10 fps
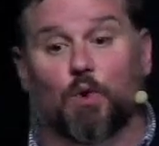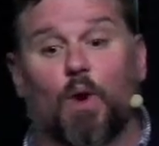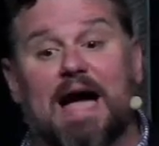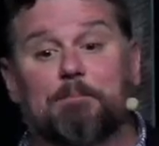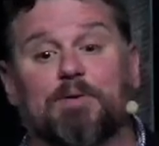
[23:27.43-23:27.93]

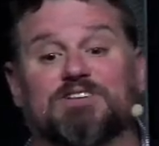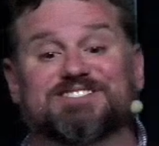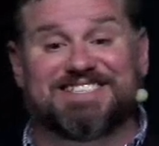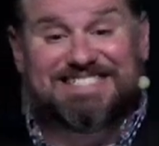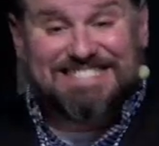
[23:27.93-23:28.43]
right
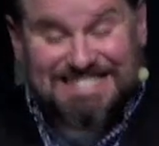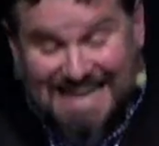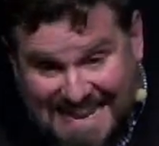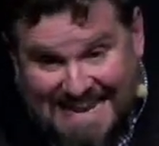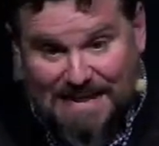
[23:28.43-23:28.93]
person
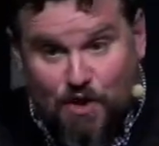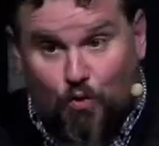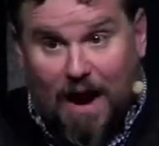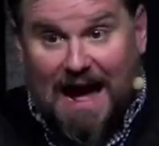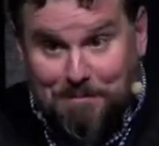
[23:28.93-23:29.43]
seated in the
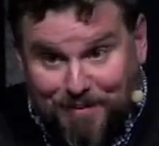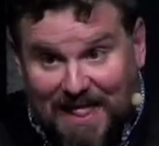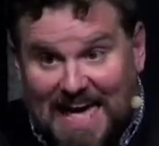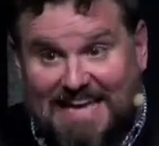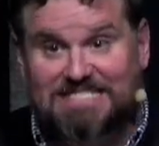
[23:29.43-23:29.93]
right
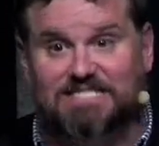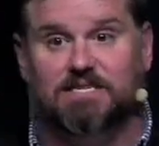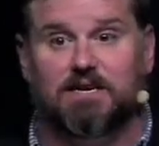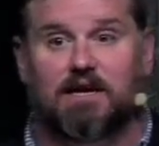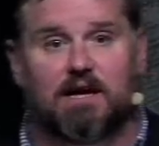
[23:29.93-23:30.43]
place,
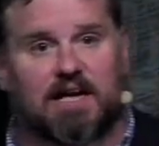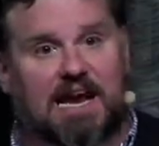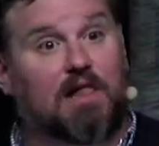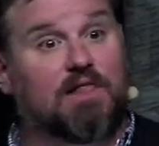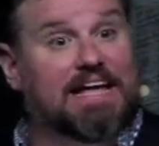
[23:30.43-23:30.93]
and
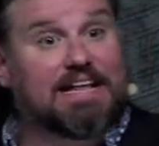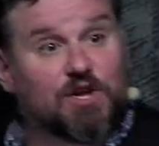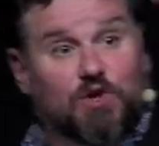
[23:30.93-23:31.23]
I'll let